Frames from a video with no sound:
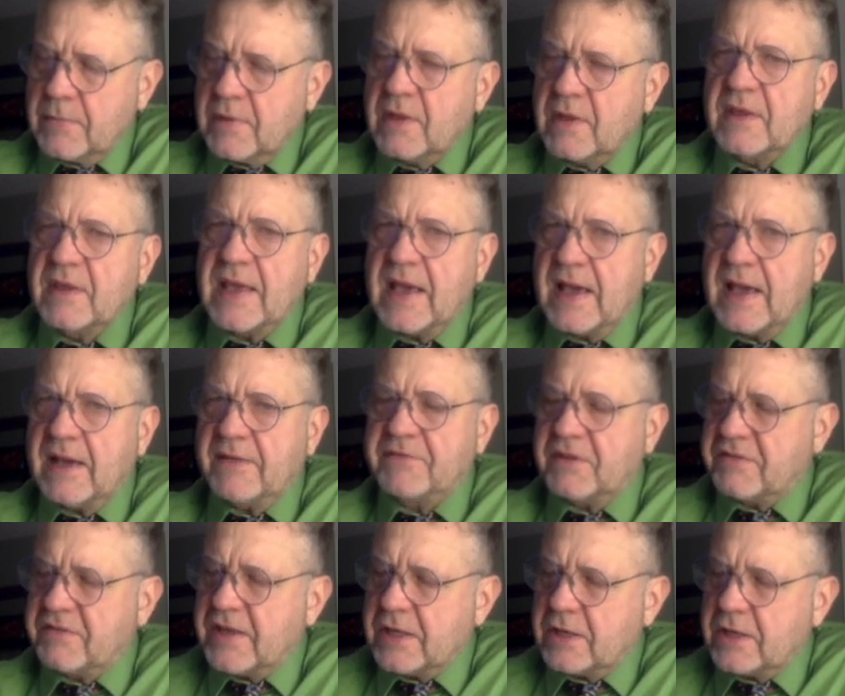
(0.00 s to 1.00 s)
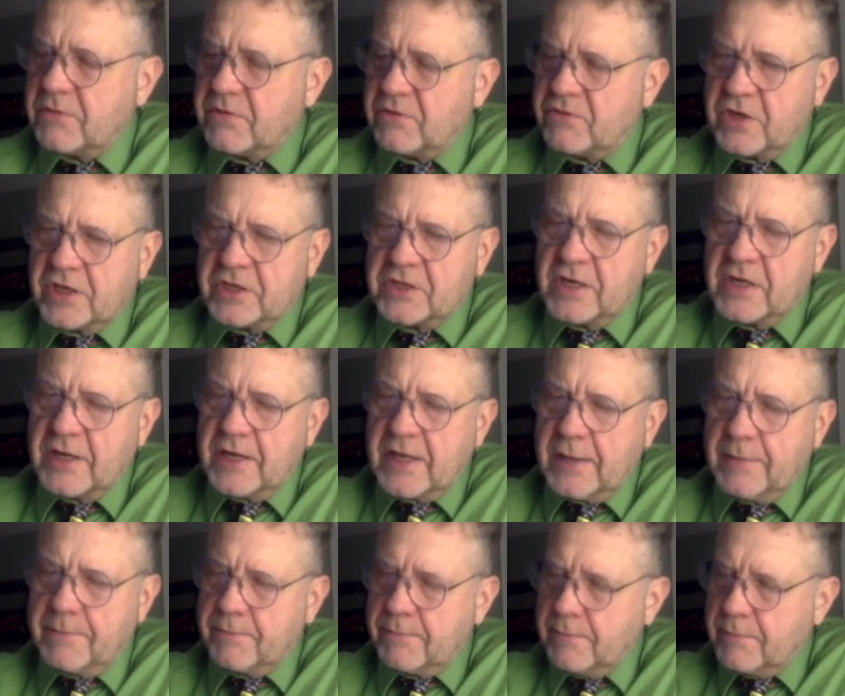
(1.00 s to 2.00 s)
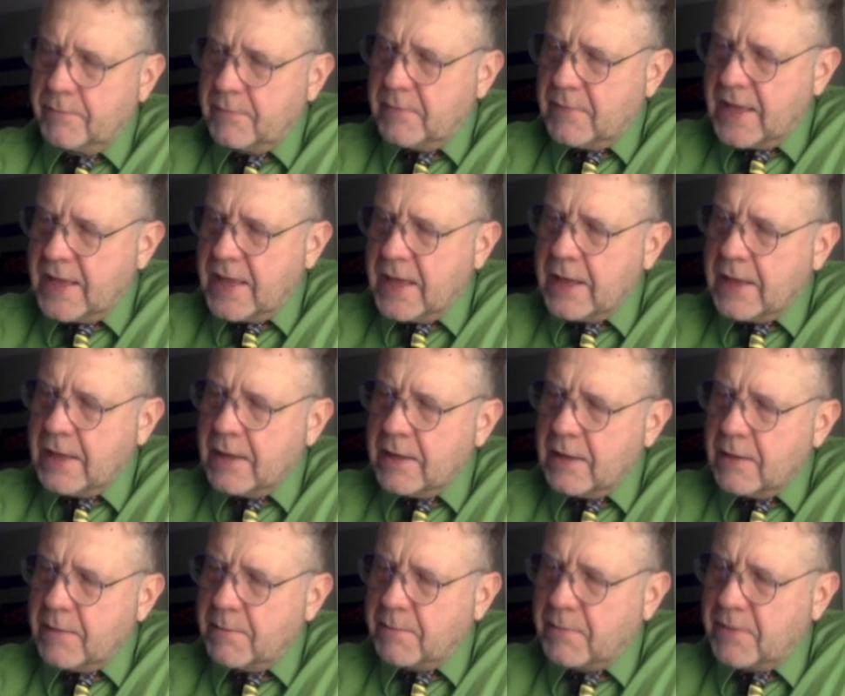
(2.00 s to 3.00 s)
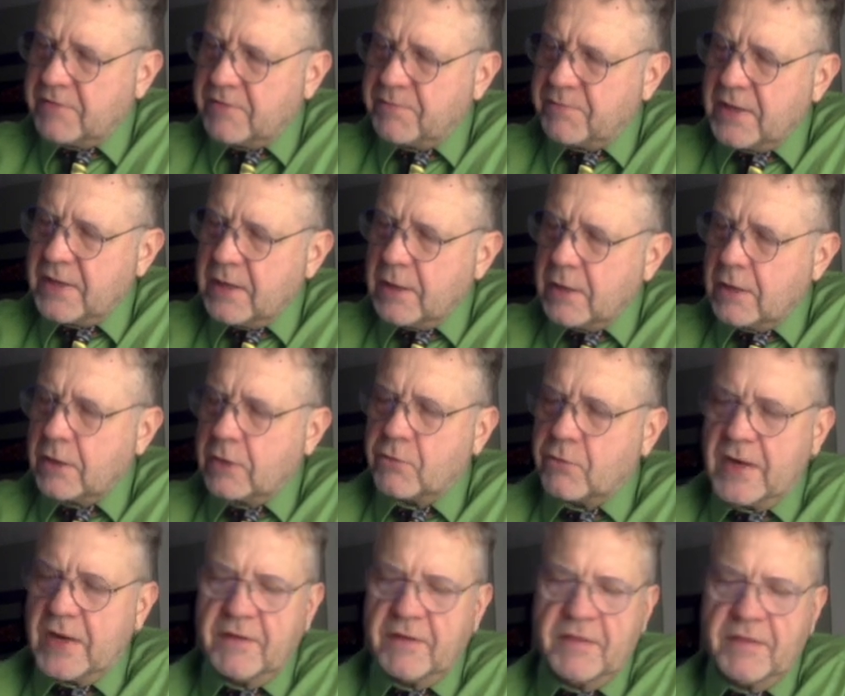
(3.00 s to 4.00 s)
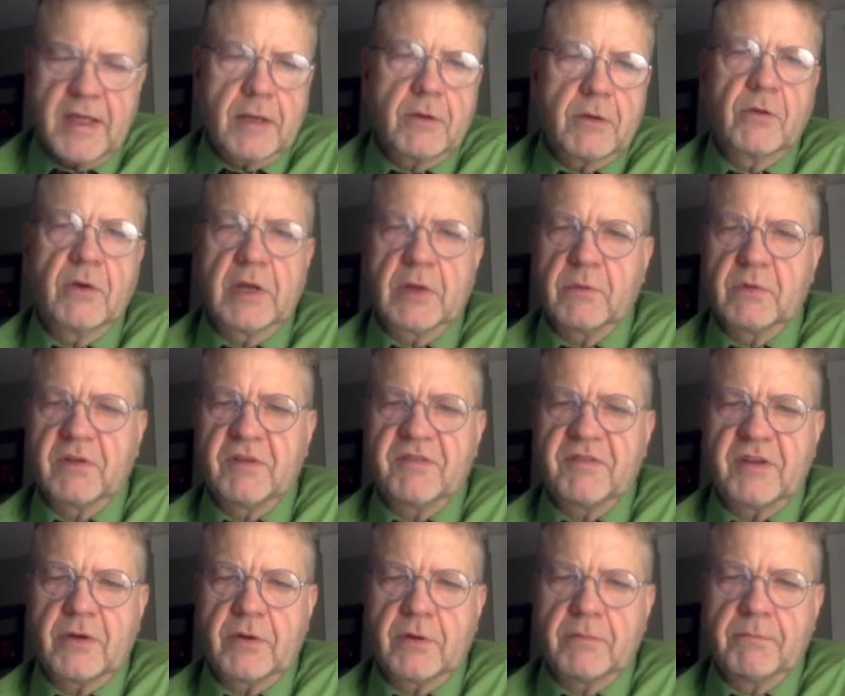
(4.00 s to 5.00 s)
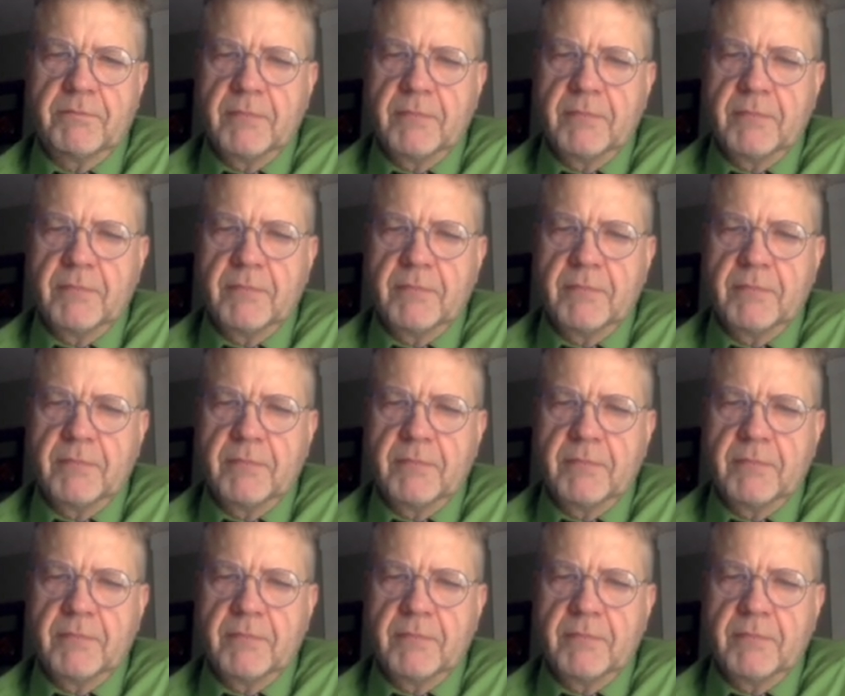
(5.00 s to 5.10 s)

you have to state your restriction on a. A must be greater than or equal to 0.